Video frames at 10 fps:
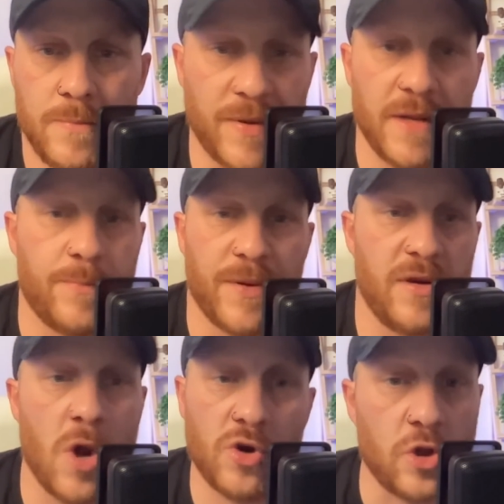
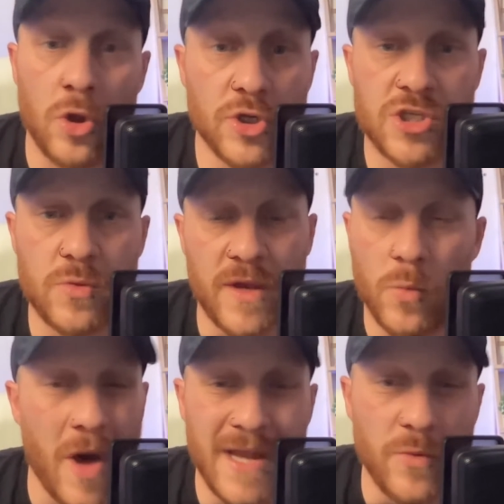but not close to it.
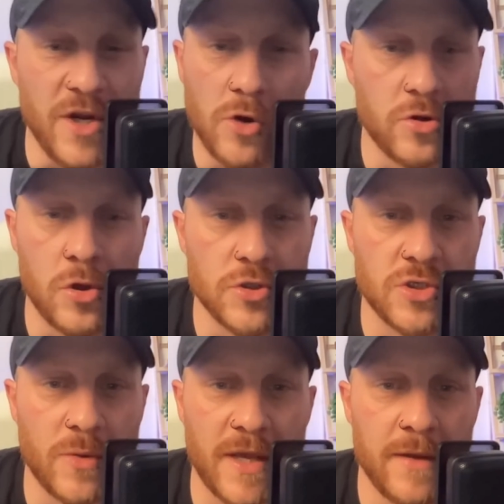Why are we not
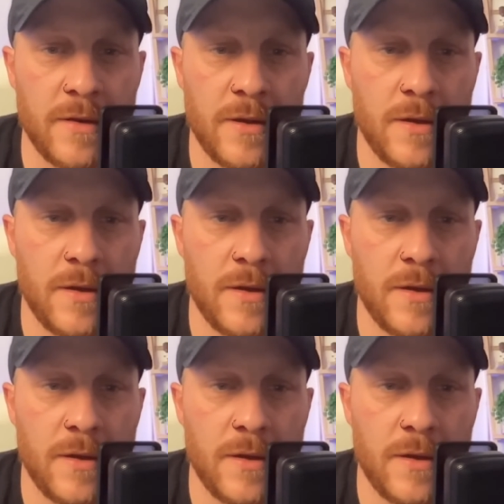close to it?